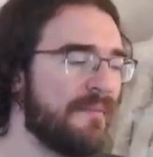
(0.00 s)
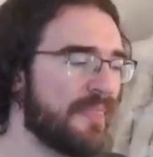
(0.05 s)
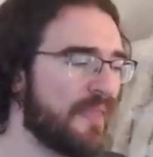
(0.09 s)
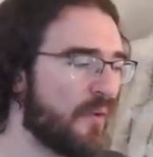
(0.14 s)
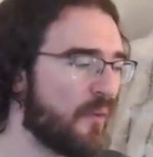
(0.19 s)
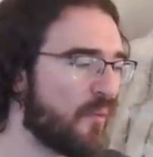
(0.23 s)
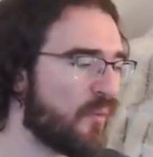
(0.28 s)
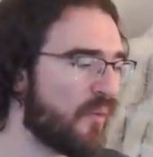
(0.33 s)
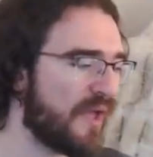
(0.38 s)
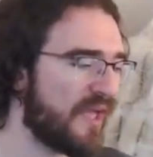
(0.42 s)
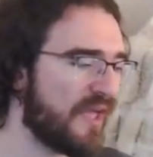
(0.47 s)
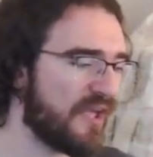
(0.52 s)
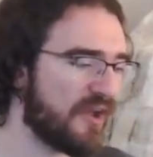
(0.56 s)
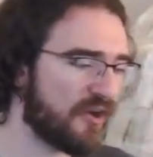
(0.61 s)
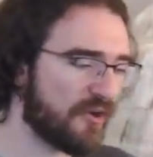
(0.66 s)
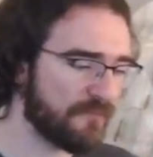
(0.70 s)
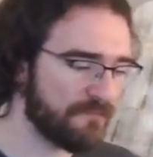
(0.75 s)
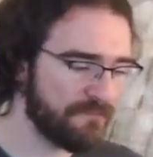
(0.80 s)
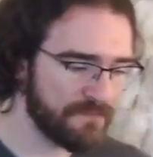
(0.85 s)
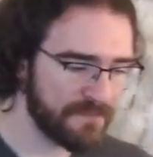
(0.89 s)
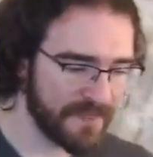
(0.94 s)

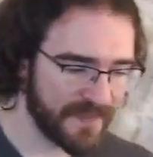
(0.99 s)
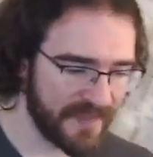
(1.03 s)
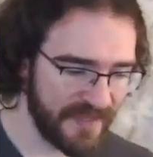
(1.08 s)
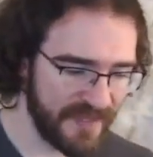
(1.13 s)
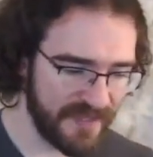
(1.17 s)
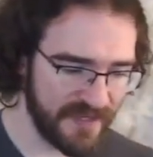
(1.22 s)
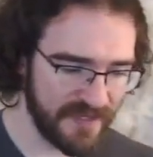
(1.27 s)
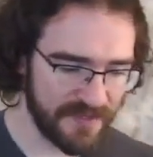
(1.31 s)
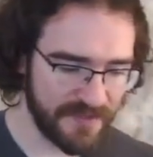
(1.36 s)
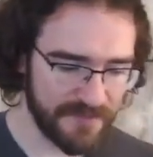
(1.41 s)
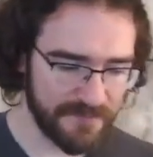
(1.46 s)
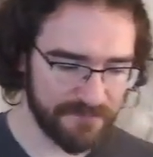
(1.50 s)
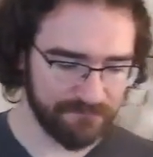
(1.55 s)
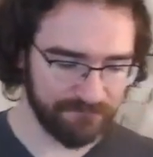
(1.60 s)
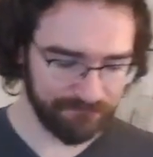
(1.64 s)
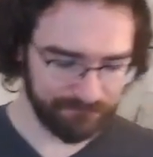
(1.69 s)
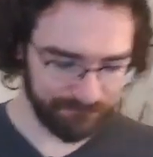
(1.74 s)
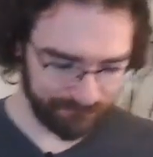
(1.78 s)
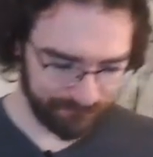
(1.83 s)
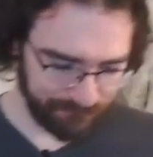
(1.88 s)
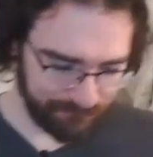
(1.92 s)
where
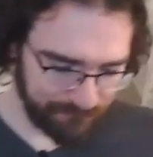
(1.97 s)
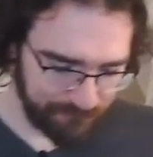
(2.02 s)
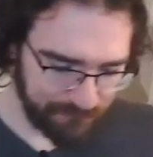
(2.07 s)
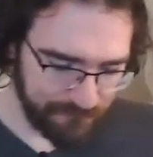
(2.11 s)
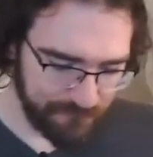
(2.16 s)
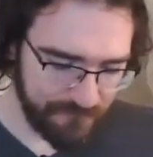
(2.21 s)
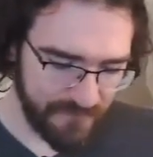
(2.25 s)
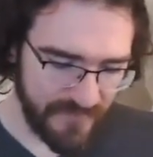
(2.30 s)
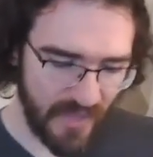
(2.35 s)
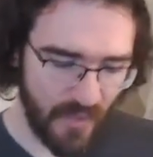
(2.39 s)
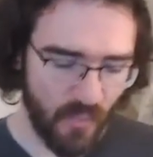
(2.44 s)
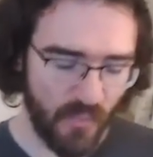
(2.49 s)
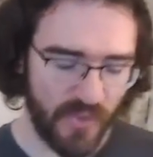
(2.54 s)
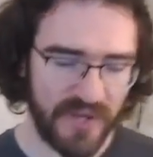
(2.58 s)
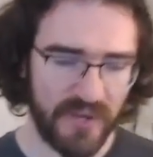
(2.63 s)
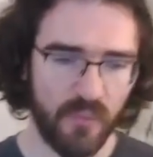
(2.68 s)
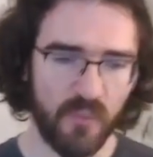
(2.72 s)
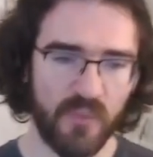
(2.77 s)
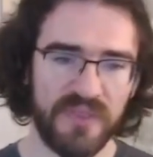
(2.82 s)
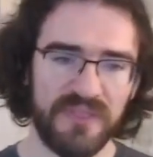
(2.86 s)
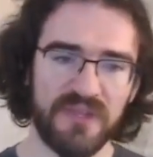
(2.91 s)

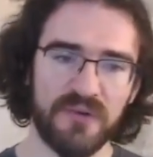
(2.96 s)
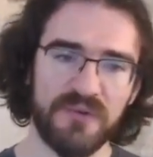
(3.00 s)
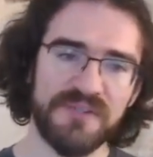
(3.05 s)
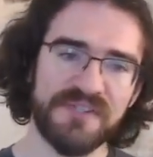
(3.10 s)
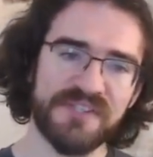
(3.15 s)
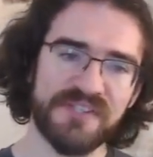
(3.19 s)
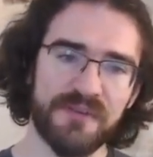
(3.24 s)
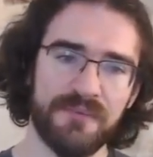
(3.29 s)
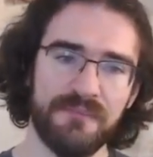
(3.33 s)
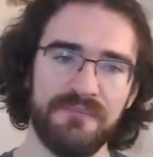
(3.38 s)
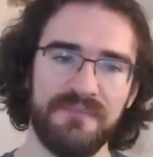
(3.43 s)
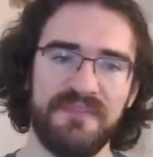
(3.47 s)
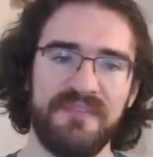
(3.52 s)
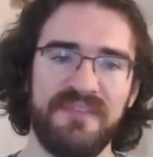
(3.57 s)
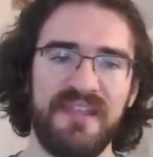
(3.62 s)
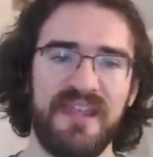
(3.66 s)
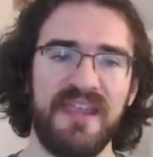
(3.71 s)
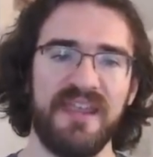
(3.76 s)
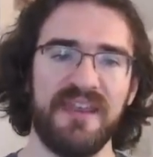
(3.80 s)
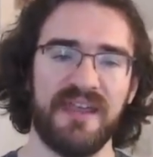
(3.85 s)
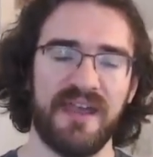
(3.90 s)
when there is some
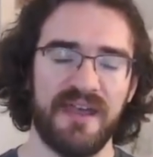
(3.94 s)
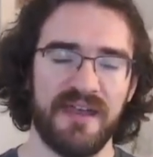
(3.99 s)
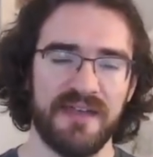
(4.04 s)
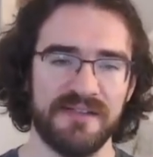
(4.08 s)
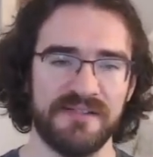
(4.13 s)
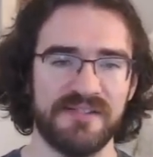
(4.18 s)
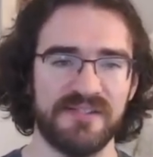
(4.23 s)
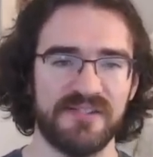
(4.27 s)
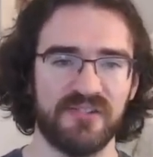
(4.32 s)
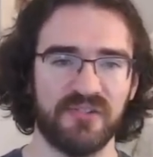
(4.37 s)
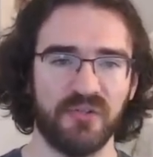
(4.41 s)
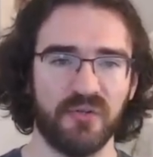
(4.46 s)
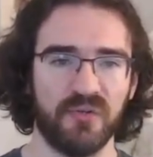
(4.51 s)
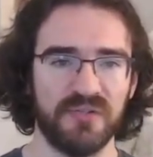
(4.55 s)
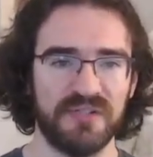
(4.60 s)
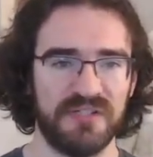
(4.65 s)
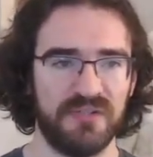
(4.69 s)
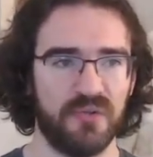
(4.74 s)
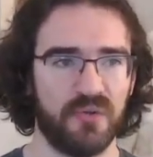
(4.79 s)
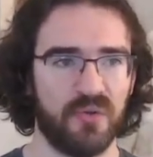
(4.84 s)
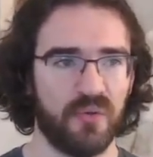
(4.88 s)
data stored
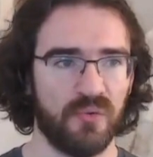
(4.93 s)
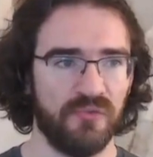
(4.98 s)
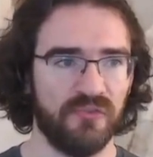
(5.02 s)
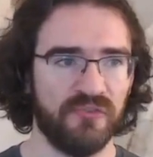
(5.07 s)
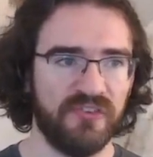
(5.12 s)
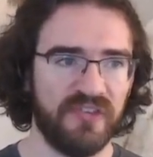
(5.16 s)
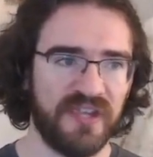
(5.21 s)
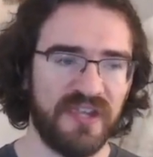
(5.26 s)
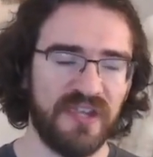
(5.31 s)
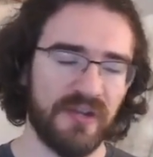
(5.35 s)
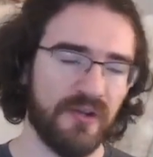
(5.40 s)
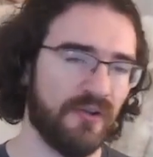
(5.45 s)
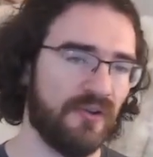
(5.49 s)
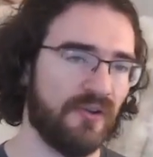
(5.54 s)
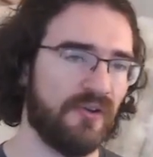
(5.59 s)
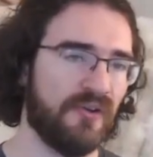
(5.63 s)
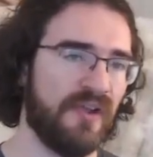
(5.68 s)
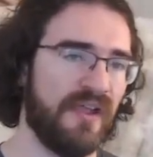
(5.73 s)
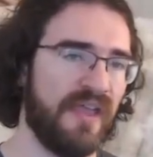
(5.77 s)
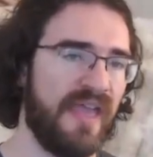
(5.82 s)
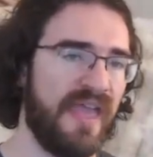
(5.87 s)
in a container
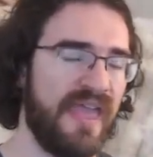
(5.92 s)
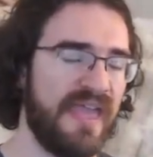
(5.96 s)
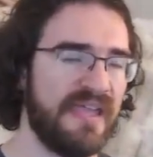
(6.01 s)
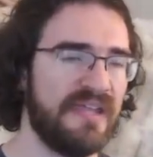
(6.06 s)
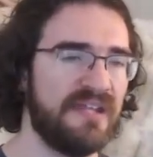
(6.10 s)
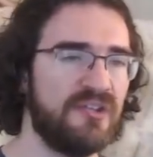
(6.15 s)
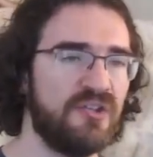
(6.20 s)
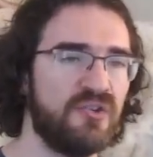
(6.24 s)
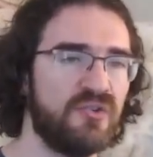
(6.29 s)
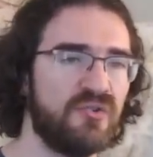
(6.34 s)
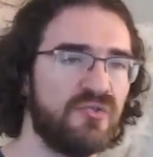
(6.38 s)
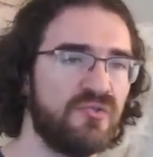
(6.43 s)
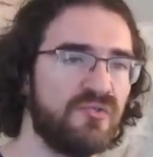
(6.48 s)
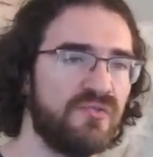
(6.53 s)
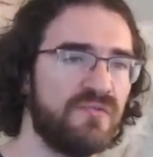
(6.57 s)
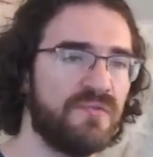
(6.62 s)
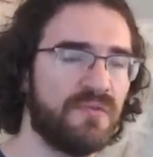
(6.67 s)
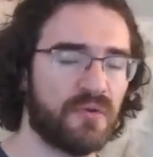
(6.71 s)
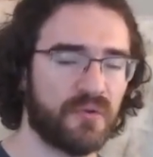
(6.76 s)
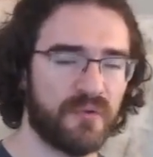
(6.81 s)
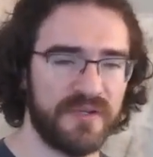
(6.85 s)
and you,
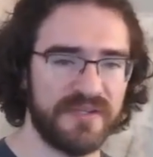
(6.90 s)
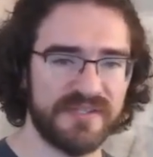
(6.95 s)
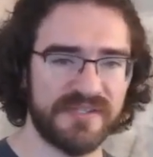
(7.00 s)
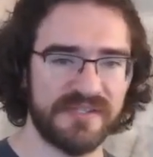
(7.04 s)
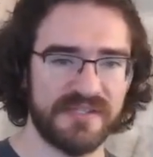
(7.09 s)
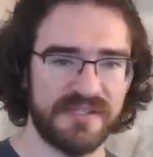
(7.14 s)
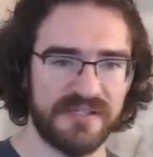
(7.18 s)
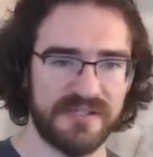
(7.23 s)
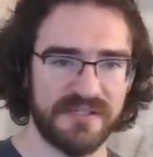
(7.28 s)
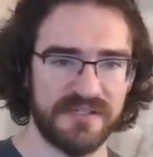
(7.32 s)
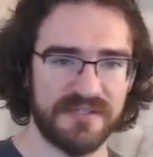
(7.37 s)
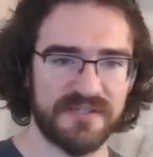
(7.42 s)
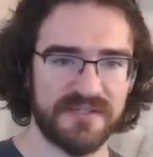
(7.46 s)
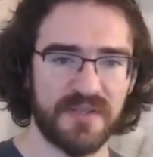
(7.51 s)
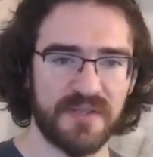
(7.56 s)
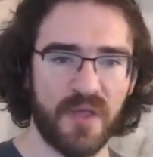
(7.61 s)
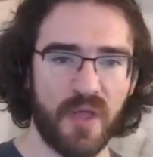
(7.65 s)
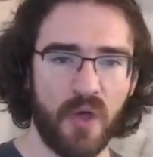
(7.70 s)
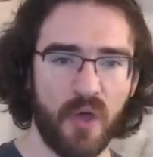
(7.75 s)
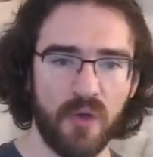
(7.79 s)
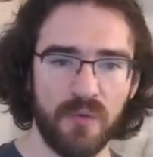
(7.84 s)
for instance,
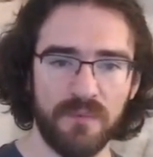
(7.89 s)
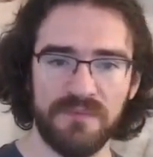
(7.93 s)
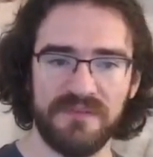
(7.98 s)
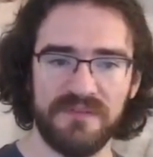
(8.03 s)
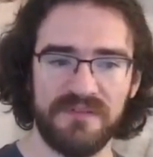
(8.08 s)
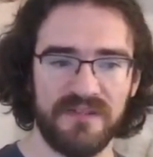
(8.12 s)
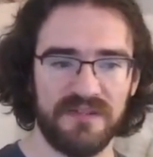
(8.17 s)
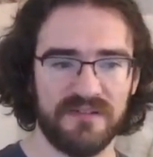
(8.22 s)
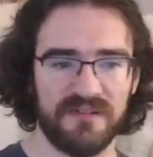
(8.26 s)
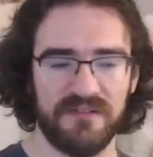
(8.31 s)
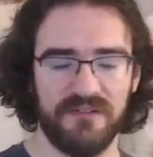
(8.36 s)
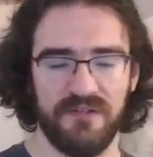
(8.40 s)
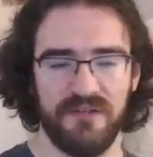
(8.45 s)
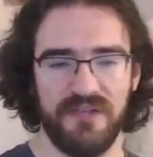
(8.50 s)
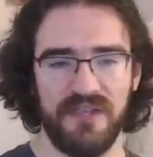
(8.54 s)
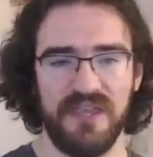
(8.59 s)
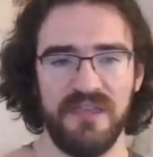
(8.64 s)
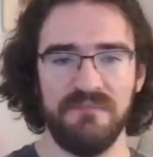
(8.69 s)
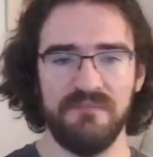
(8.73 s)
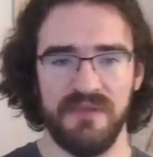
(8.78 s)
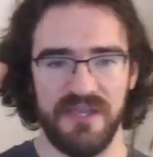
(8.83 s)
update the
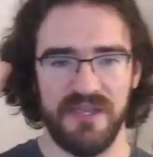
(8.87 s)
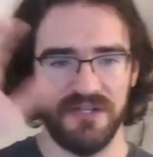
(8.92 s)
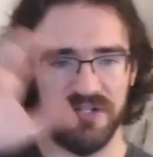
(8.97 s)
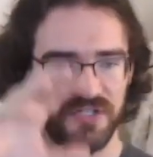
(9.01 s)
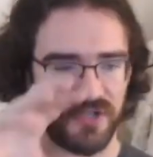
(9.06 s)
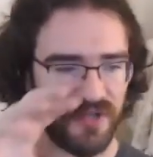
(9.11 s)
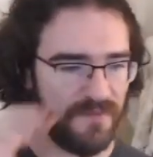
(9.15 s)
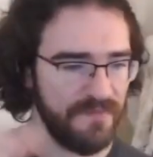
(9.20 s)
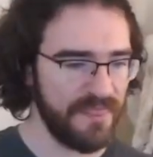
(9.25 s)
image.